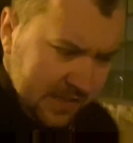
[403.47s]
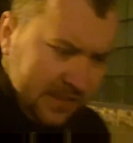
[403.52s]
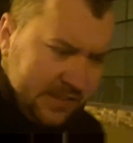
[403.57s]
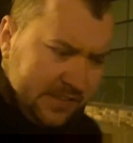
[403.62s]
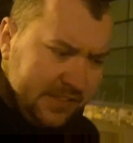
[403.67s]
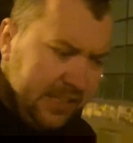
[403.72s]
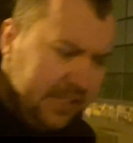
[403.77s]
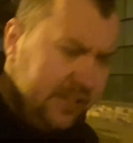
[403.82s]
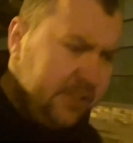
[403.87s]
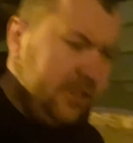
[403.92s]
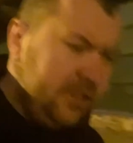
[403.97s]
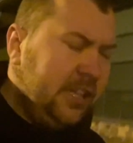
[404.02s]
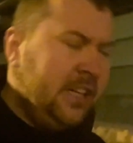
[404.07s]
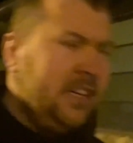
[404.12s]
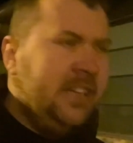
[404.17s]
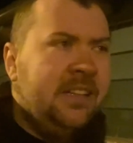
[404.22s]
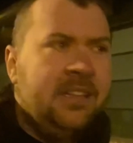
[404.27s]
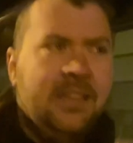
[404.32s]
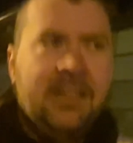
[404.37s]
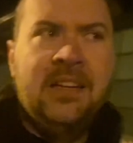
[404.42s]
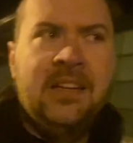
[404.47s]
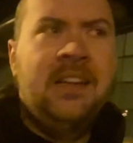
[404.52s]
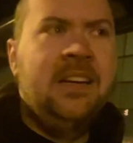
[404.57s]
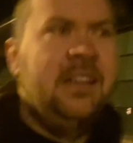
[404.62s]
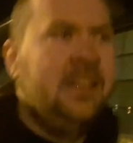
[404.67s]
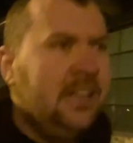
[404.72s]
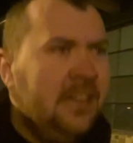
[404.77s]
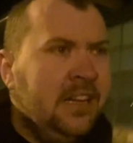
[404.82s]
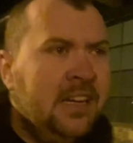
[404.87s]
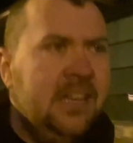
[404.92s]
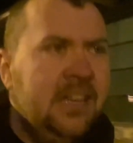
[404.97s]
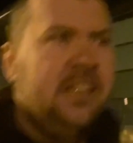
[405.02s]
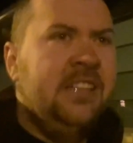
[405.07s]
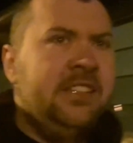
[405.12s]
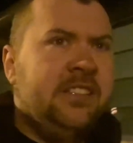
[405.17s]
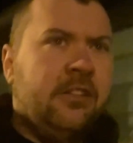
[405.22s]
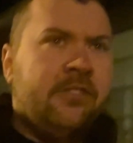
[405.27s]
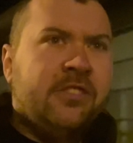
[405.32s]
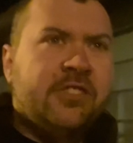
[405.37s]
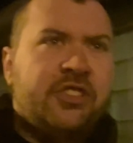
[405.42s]
there
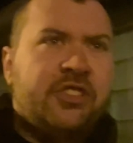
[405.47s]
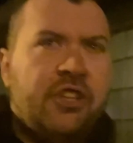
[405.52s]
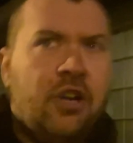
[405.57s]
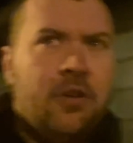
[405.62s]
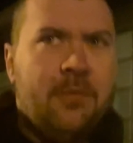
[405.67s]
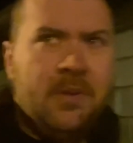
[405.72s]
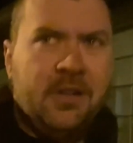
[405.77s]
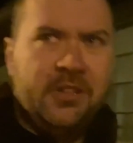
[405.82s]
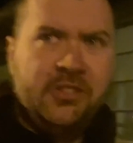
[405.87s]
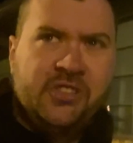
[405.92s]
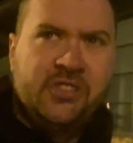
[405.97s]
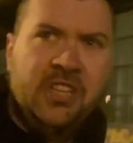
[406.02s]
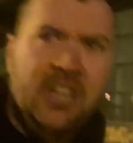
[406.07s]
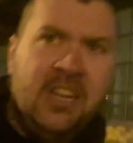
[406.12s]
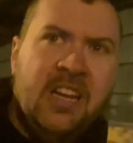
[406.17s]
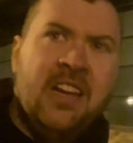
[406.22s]
is so much